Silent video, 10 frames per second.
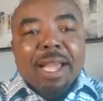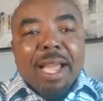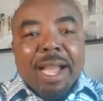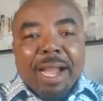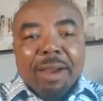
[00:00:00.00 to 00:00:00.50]

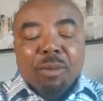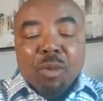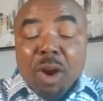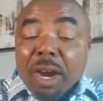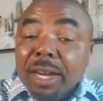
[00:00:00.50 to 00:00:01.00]
I
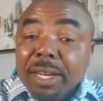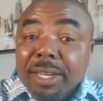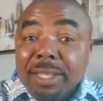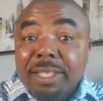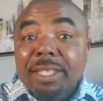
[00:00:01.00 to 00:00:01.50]
work
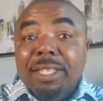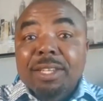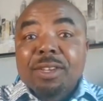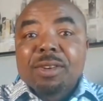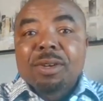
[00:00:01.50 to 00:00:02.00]
as a
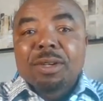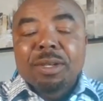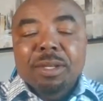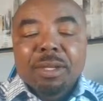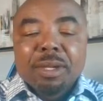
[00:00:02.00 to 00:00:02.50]
senior
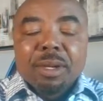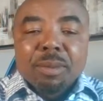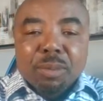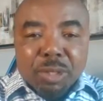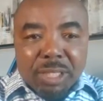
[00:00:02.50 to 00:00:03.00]

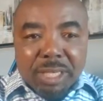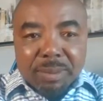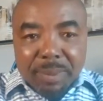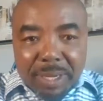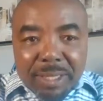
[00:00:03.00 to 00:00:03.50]

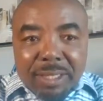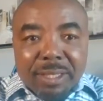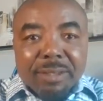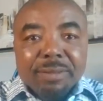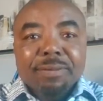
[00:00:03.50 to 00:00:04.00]
project
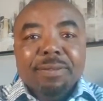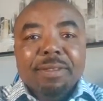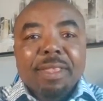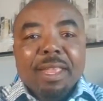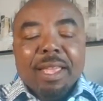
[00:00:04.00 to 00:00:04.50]
manager.
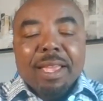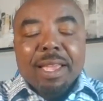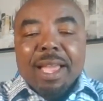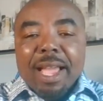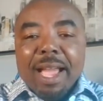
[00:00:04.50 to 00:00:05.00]

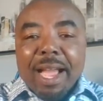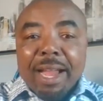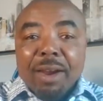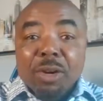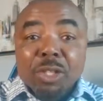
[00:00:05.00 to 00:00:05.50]

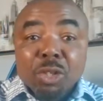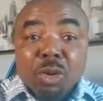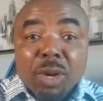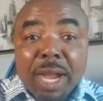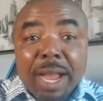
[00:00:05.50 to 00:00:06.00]
I
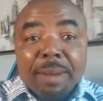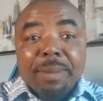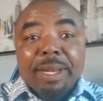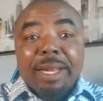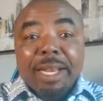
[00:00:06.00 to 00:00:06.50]
also am
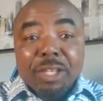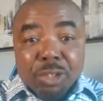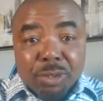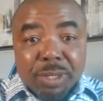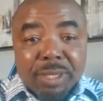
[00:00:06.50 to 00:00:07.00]
a
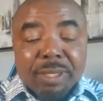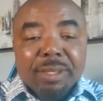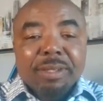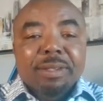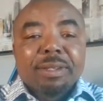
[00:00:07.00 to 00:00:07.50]
lecturer
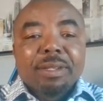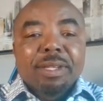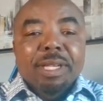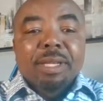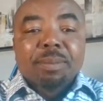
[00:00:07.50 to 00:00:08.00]

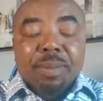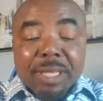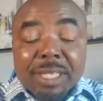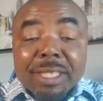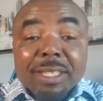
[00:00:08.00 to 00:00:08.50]
in
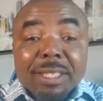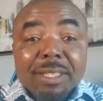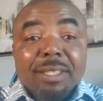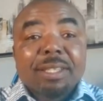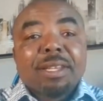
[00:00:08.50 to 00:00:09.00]

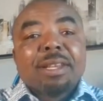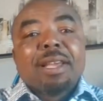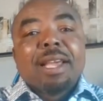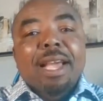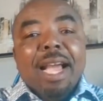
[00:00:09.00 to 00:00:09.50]
business,
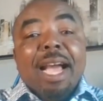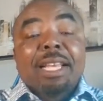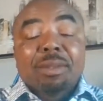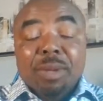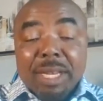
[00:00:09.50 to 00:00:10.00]

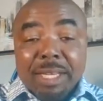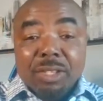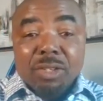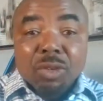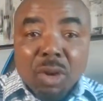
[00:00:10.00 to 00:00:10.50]
as well
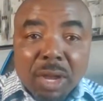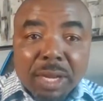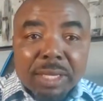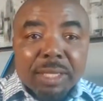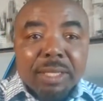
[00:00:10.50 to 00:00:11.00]
as
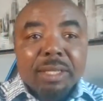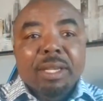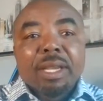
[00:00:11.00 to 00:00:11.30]
running